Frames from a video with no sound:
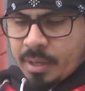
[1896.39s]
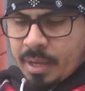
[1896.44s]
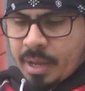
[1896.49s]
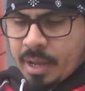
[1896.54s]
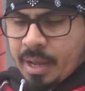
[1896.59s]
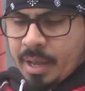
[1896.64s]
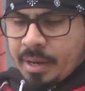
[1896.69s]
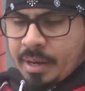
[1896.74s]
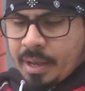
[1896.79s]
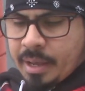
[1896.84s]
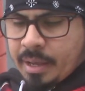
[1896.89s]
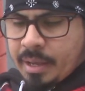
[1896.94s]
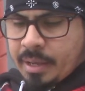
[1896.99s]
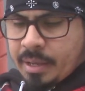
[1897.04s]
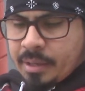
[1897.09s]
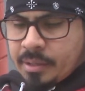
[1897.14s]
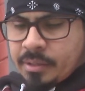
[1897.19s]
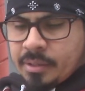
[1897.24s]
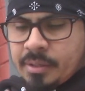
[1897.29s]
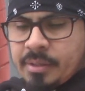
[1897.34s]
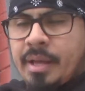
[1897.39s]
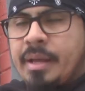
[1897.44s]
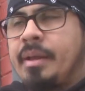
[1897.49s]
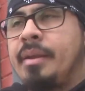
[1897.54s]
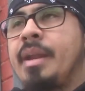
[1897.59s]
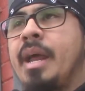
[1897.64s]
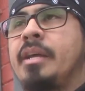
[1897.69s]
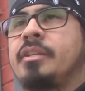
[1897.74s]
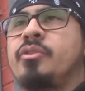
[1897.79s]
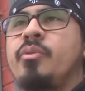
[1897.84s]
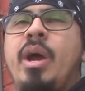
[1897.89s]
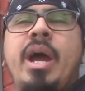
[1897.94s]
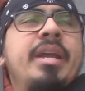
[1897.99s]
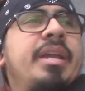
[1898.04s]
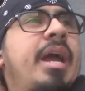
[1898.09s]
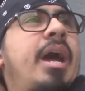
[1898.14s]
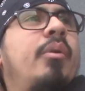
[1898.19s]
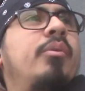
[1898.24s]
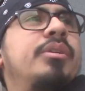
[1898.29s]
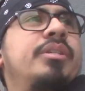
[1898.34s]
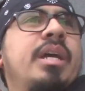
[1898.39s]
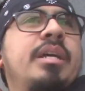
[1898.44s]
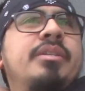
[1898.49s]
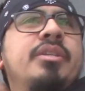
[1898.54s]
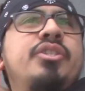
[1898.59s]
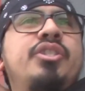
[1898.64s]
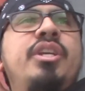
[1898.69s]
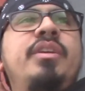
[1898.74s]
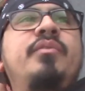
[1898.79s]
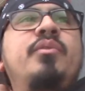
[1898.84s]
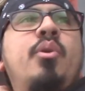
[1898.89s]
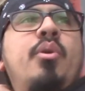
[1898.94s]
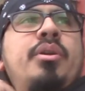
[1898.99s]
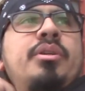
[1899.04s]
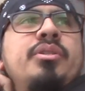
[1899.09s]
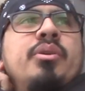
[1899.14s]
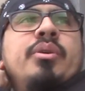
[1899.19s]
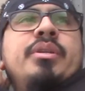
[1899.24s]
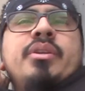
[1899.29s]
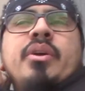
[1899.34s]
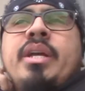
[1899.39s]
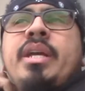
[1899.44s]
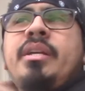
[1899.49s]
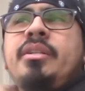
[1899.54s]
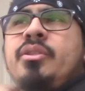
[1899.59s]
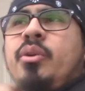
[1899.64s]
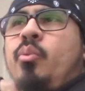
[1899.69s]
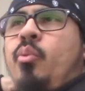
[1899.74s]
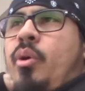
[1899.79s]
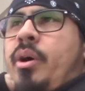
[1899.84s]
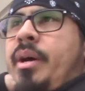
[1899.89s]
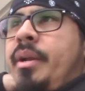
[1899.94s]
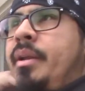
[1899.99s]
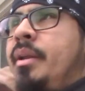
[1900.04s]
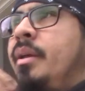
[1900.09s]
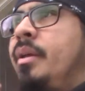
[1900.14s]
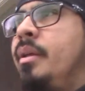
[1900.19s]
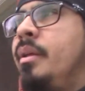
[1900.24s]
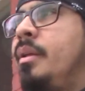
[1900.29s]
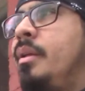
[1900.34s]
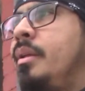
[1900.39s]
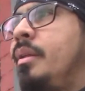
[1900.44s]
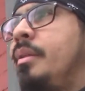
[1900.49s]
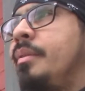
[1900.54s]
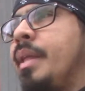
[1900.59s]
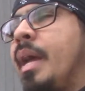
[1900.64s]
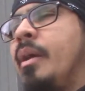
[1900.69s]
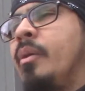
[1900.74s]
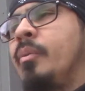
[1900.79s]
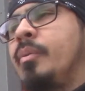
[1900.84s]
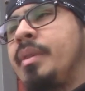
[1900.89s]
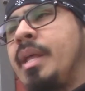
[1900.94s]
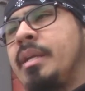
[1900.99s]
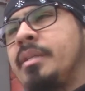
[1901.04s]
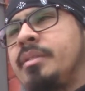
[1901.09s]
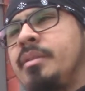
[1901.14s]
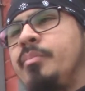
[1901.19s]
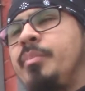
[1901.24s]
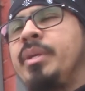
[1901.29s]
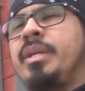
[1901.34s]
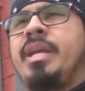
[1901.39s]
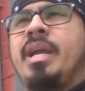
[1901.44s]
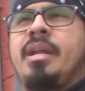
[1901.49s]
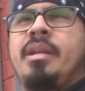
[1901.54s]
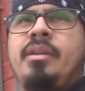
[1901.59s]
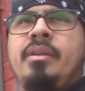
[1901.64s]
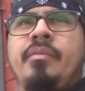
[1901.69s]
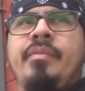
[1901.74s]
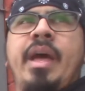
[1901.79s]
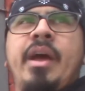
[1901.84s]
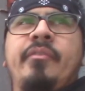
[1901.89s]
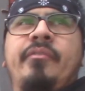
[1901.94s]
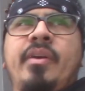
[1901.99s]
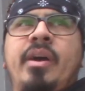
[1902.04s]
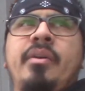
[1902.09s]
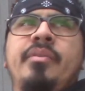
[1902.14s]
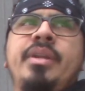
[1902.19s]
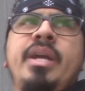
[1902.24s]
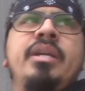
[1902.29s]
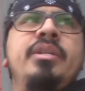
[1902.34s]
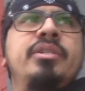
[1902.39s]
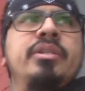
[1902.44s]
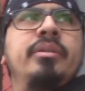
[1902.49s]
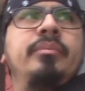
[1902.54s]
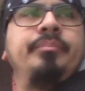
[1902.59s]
And that's right, Yahushua is the chief cornerstone. So he's the one that's the beginning of that foundation.